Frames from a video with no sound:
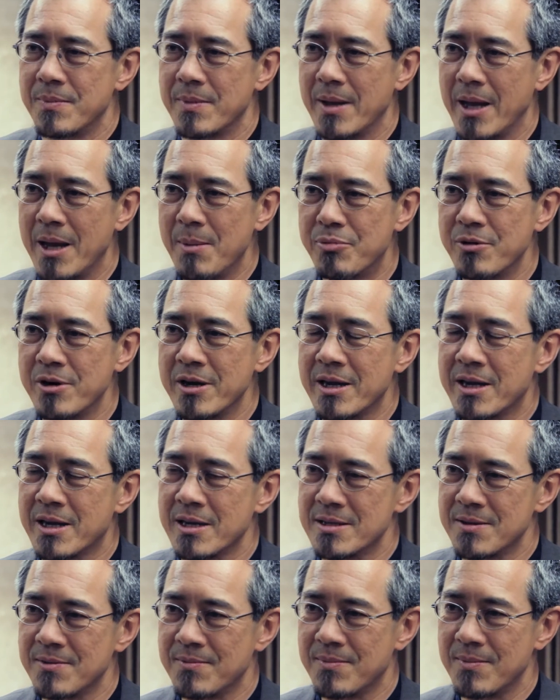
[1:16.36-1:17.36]
IBRRI
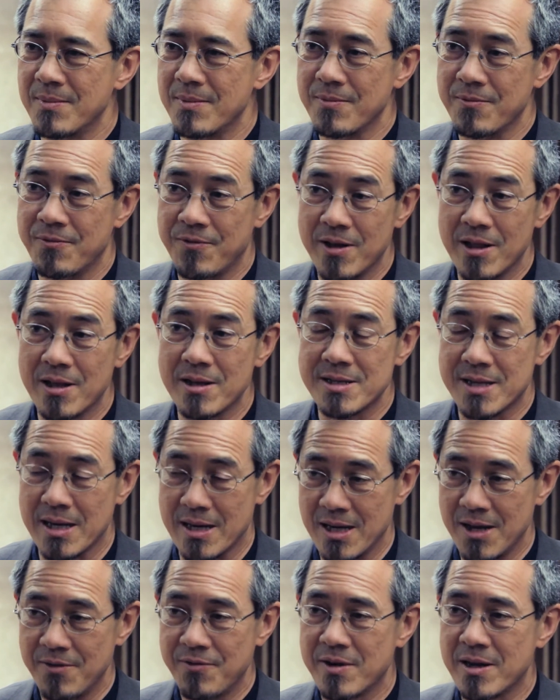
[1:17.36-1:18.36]
can fill a
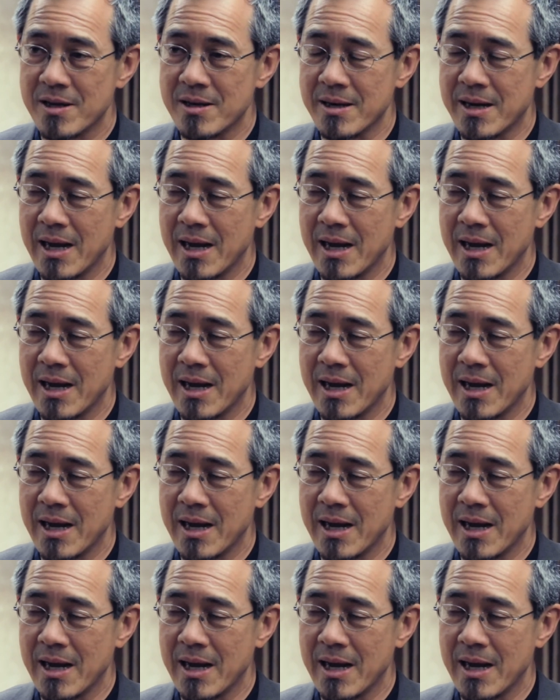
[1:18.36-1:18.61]
significant